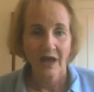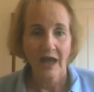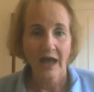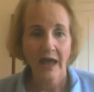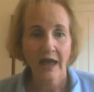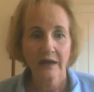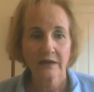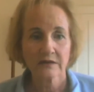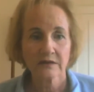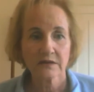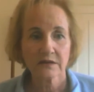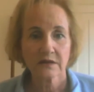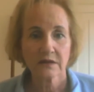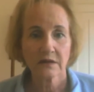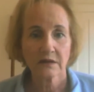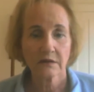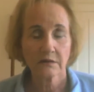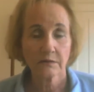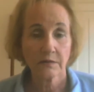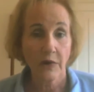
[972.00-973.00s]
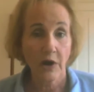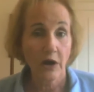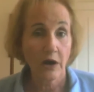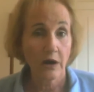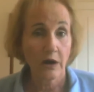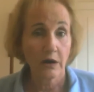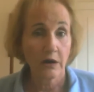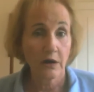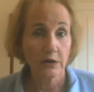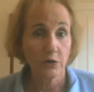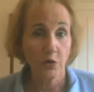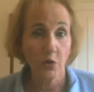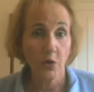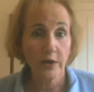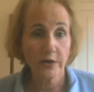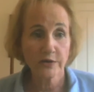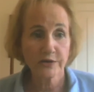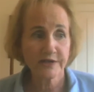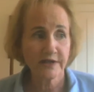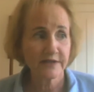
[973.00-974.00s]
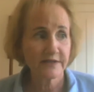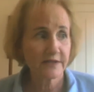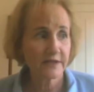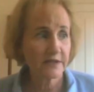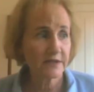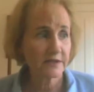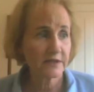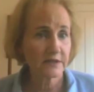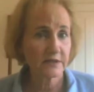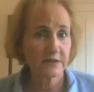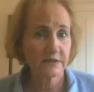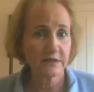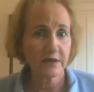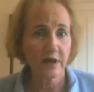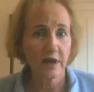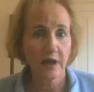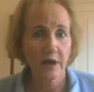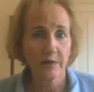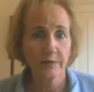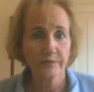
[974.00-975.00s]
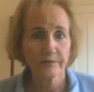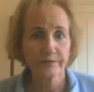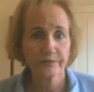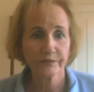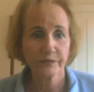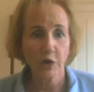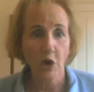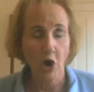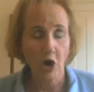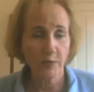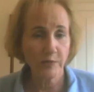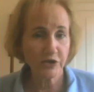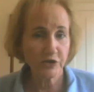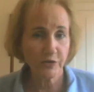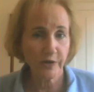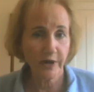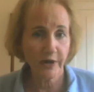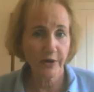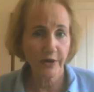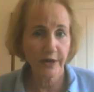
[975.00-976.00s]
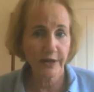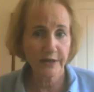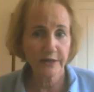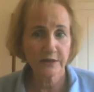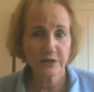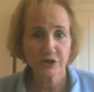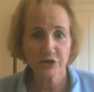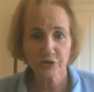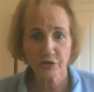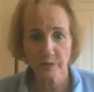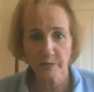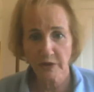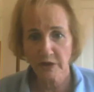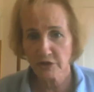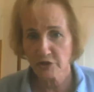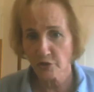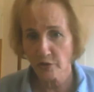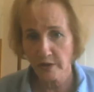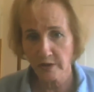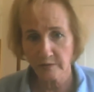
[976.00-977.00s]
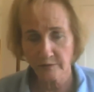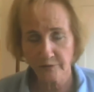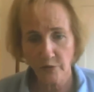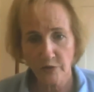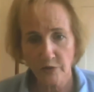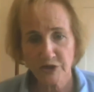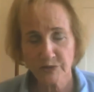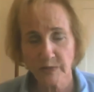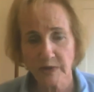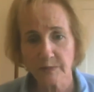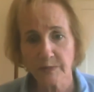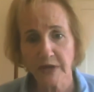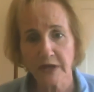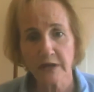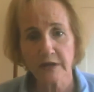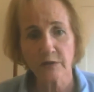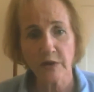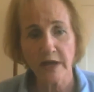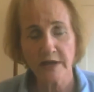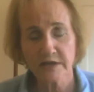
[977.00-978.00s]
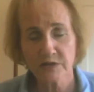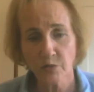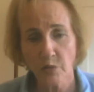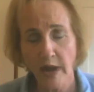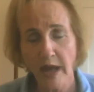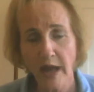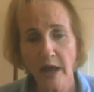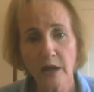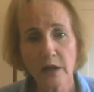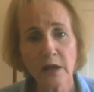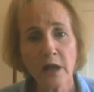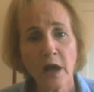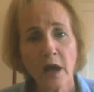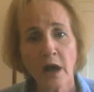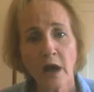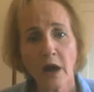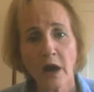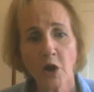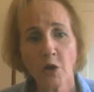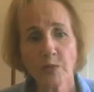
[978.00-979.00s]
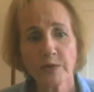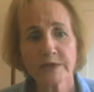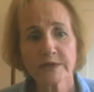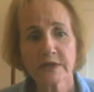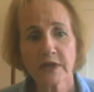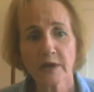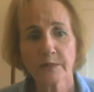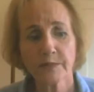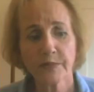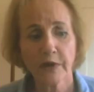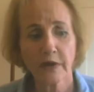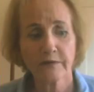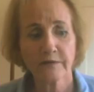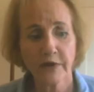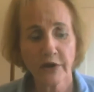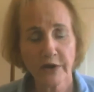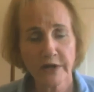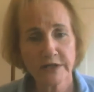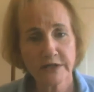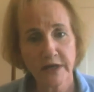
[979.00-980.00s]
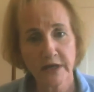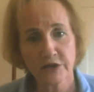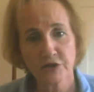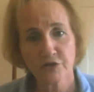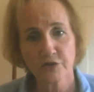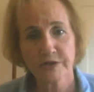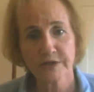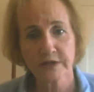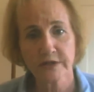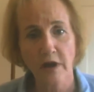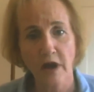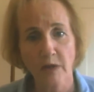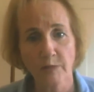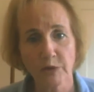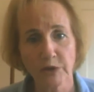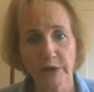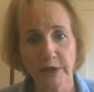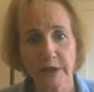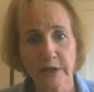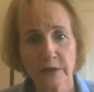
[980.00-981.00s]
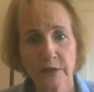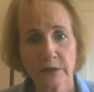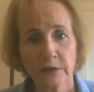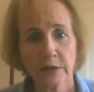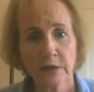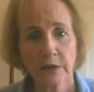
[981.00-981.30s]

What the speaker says: And our lawyer says this is arbitrary, discriminatory enforcement, but as well opens up a very dangerous anomaly